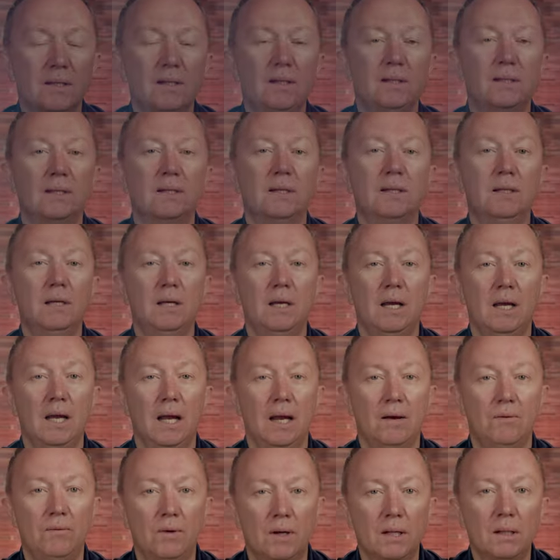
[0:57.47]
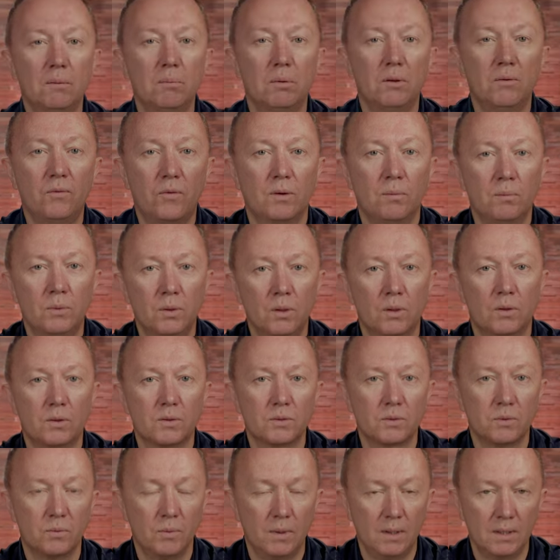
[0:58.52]
data available from
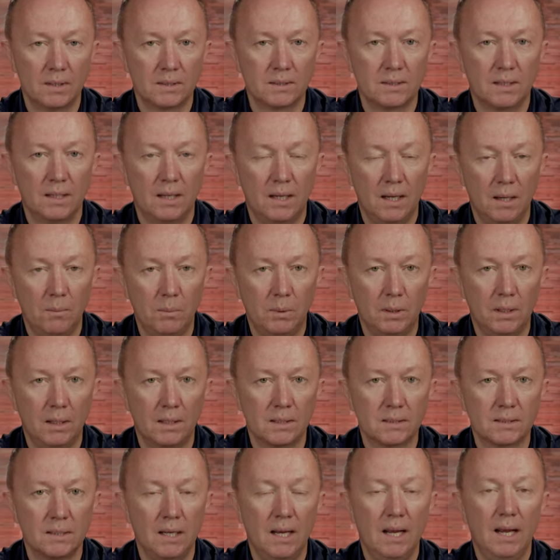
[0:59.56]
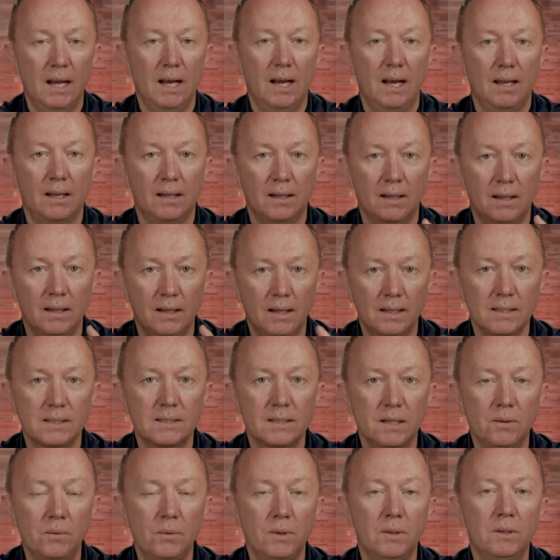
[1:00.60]
Northwest MLS. And let's
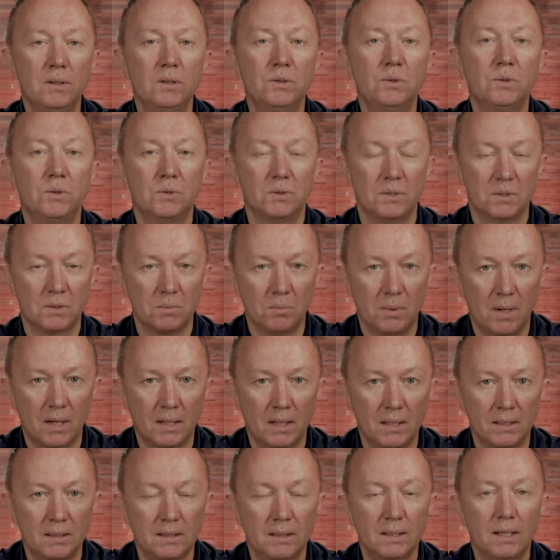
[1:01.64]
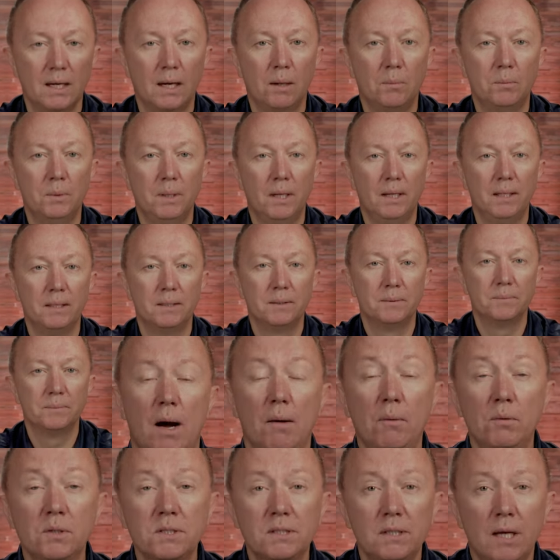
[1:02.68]
dive into this market update.
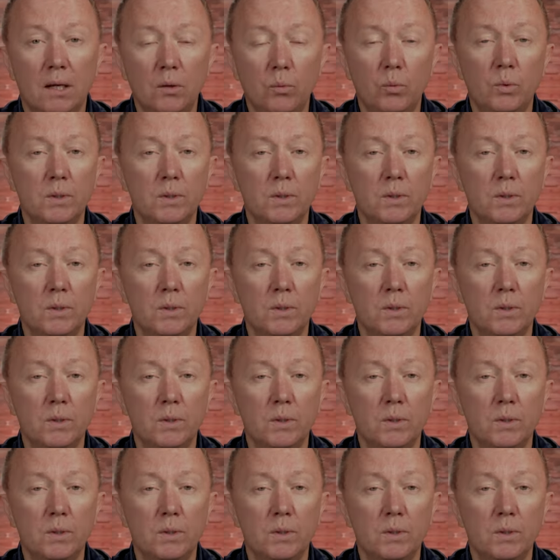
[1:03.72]
I will start